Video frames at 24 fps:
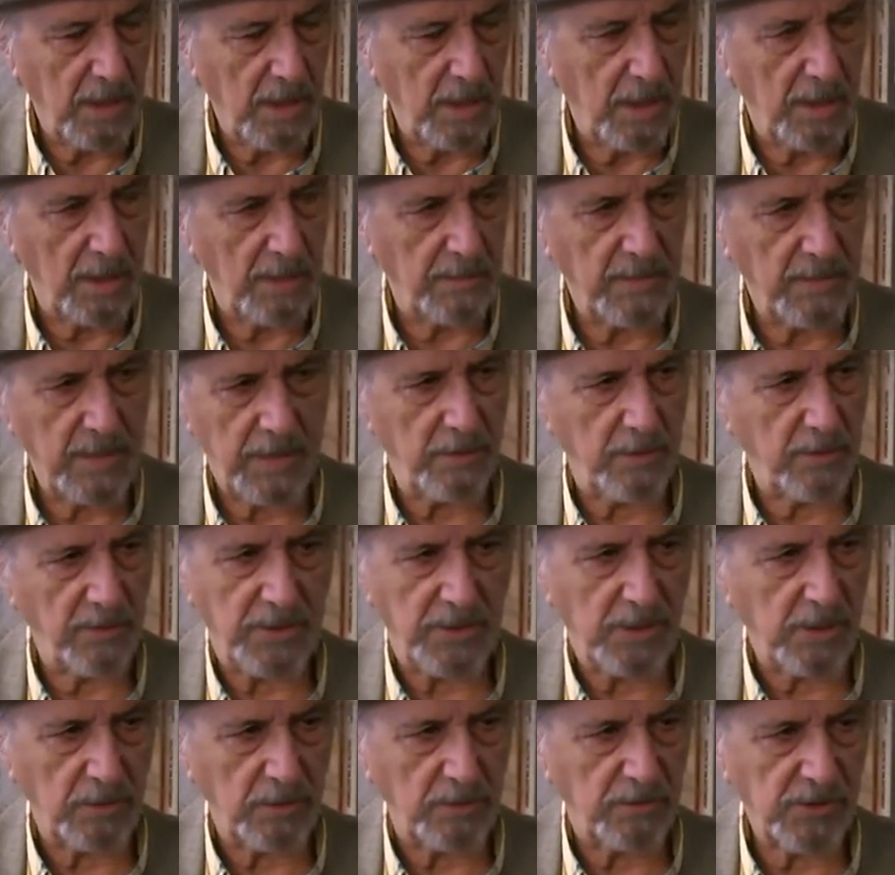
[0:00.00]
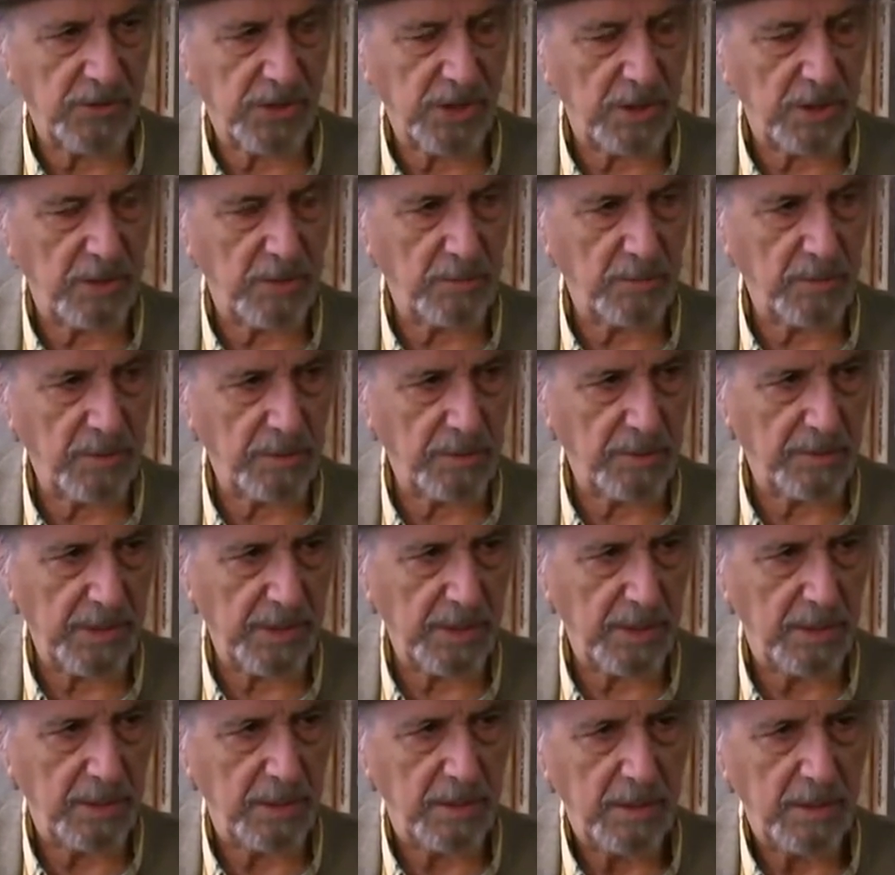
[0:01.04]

I don't think you've seen them, probably.